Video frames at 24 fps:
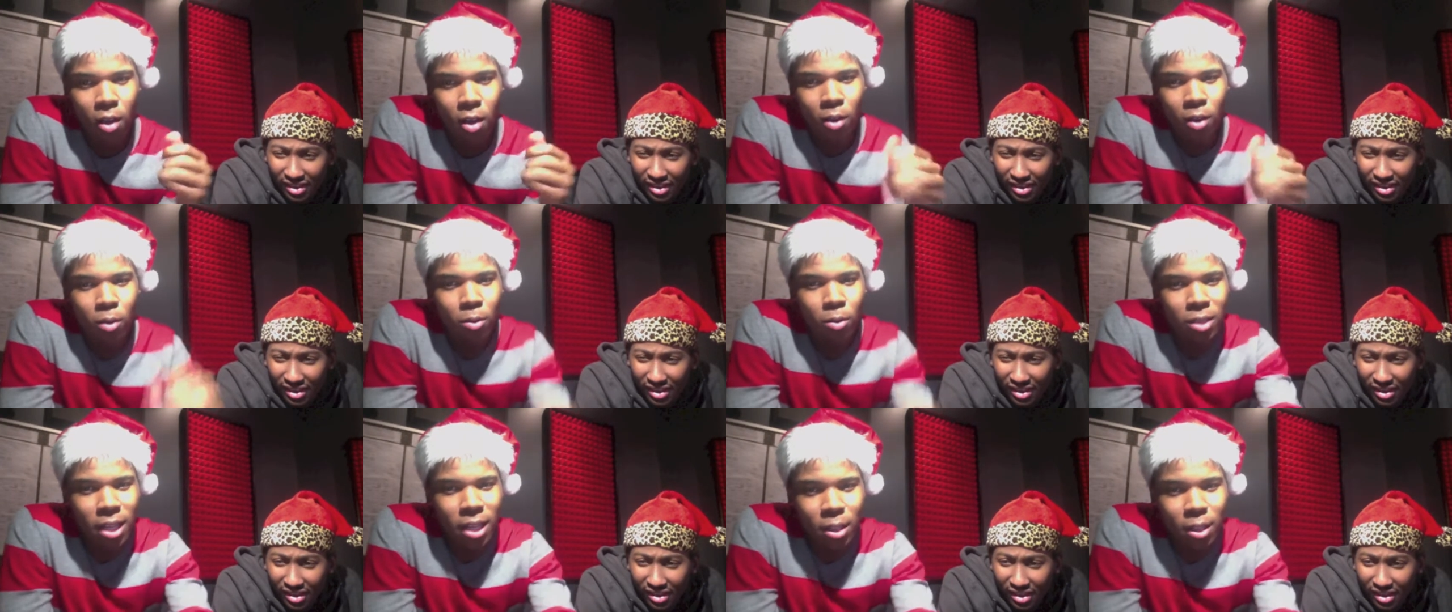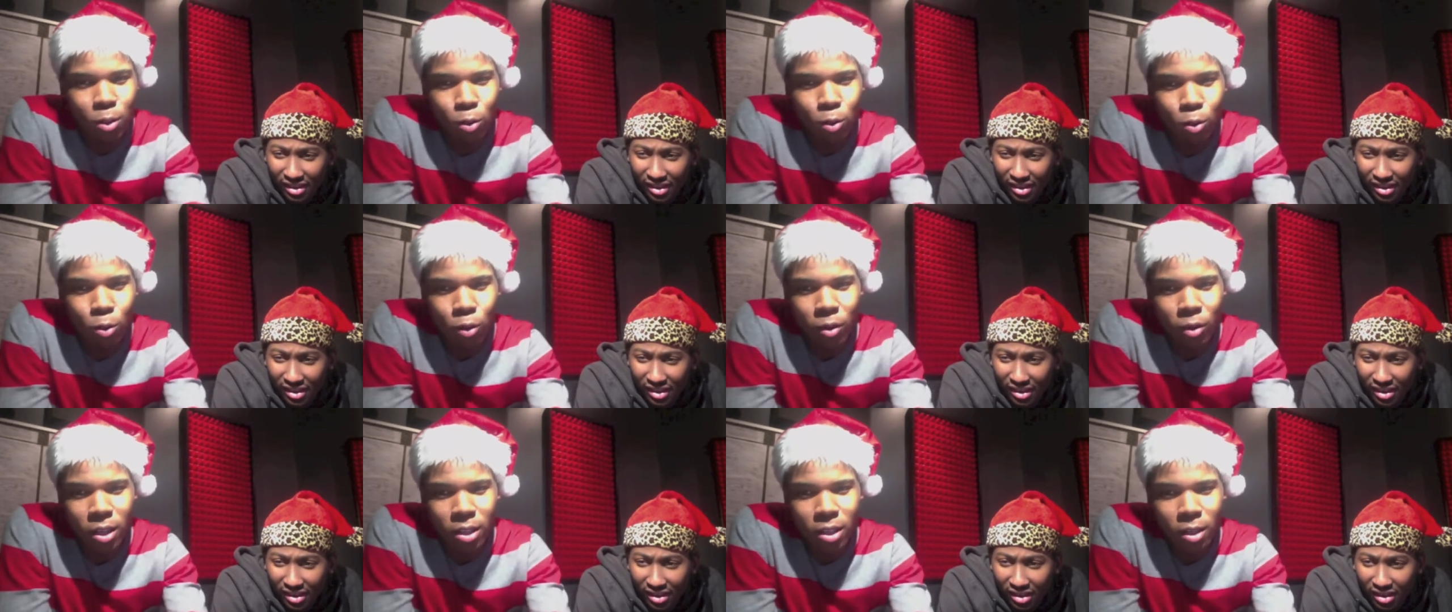Speaker 1: who is that, Two
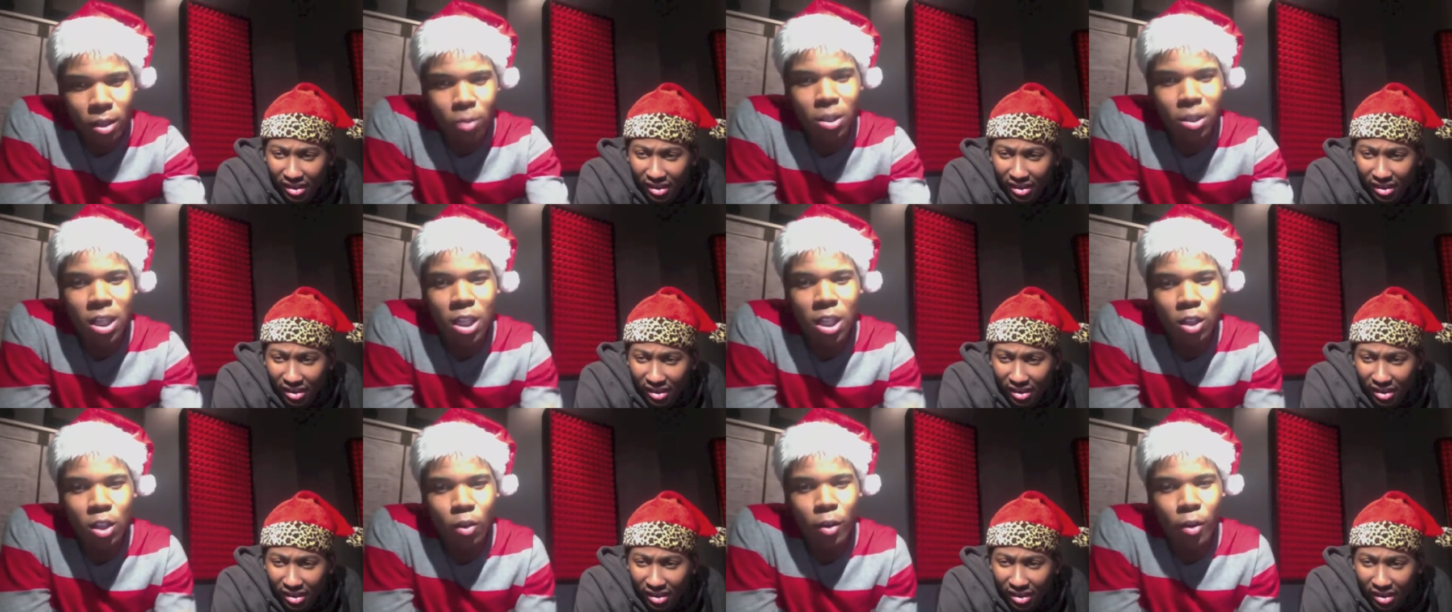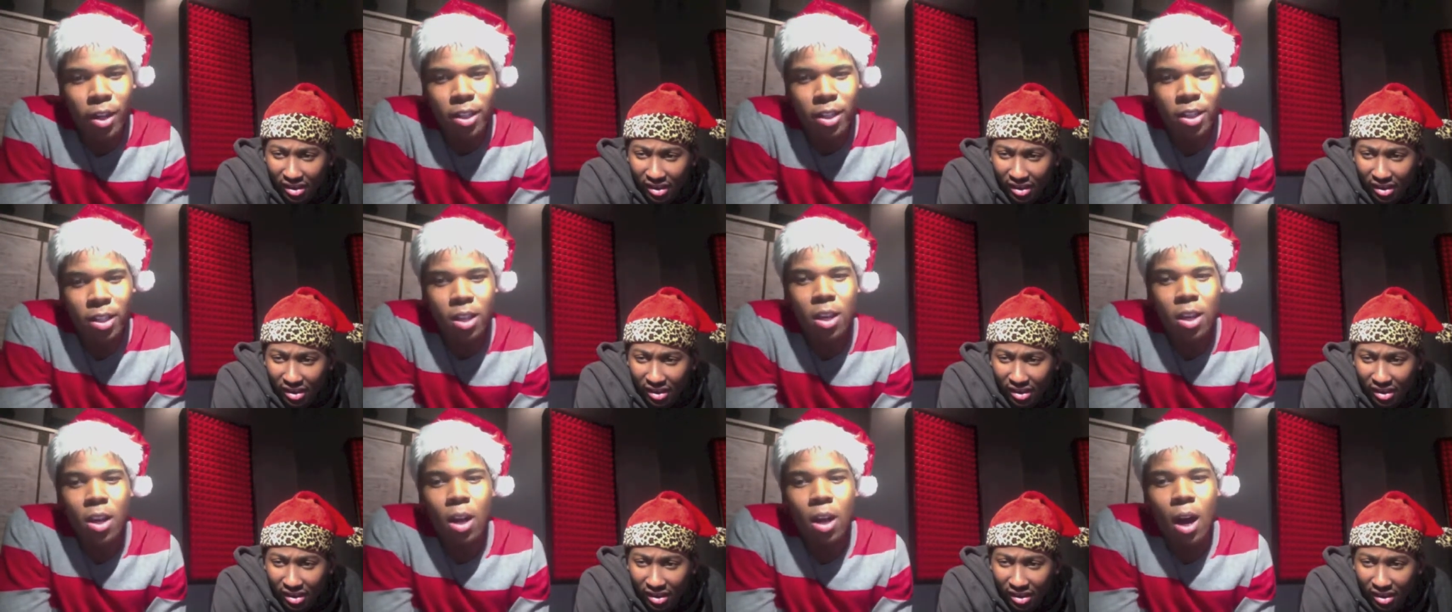Streets? Oh, T Streets.
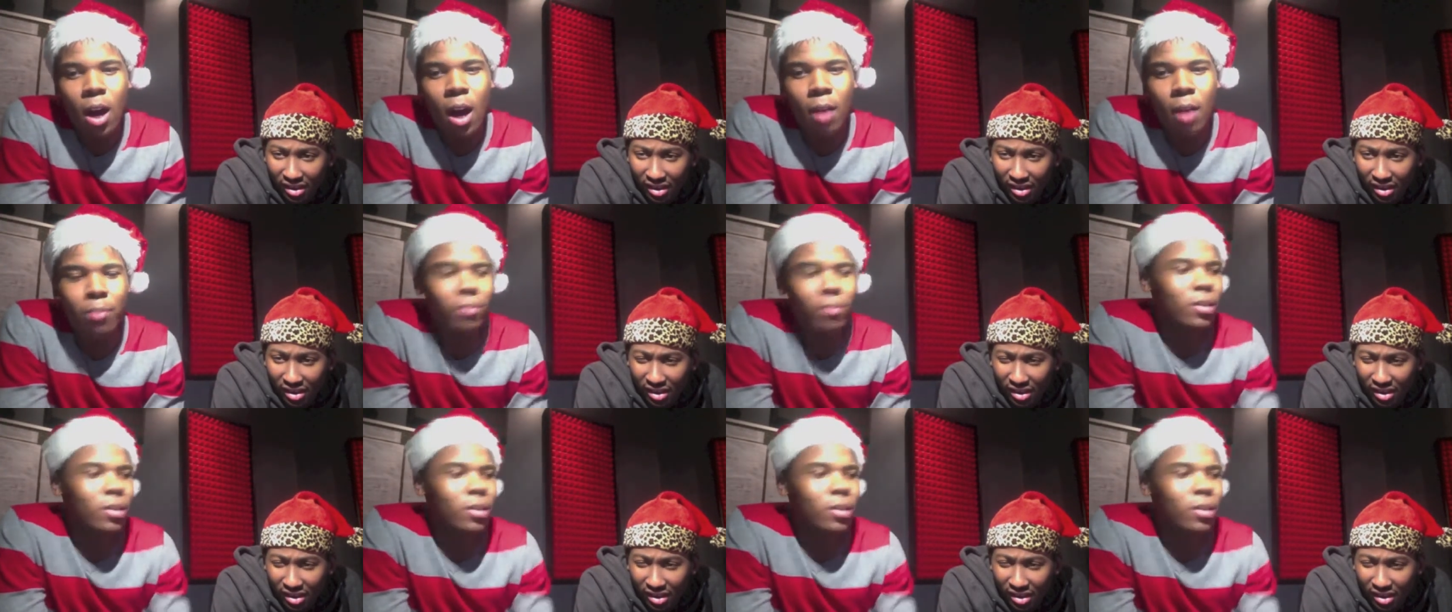Um,